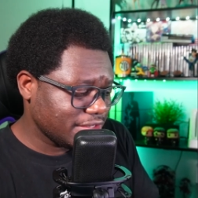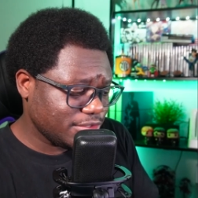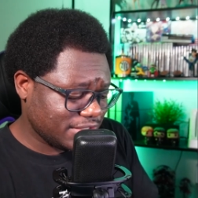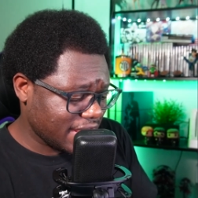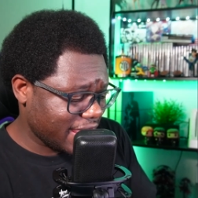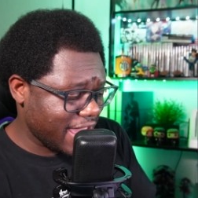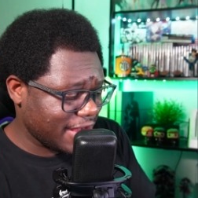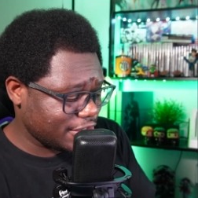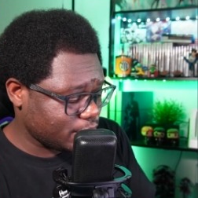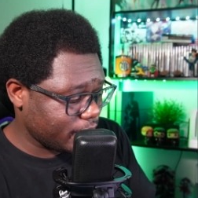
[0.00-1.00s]
You see, I
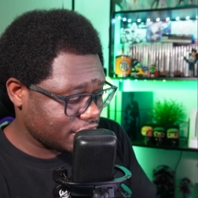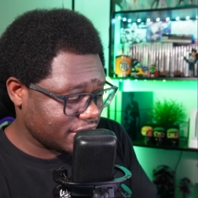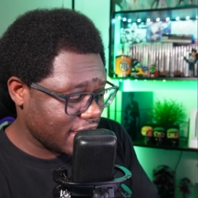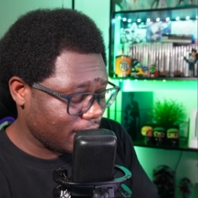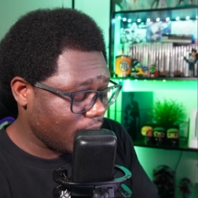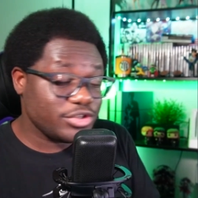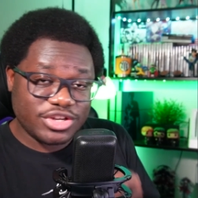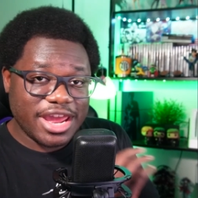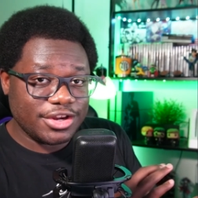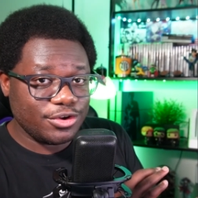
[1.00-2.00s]
added Twitch now. Once
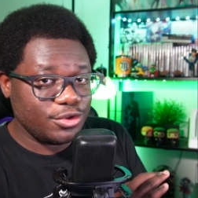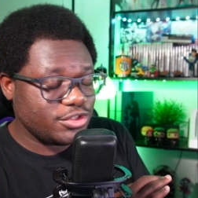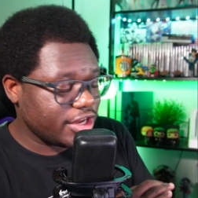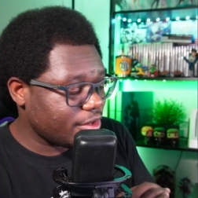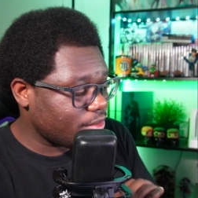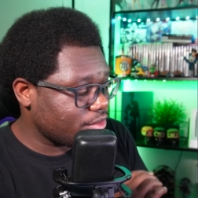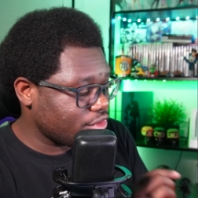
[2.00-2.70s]
you added your new channel,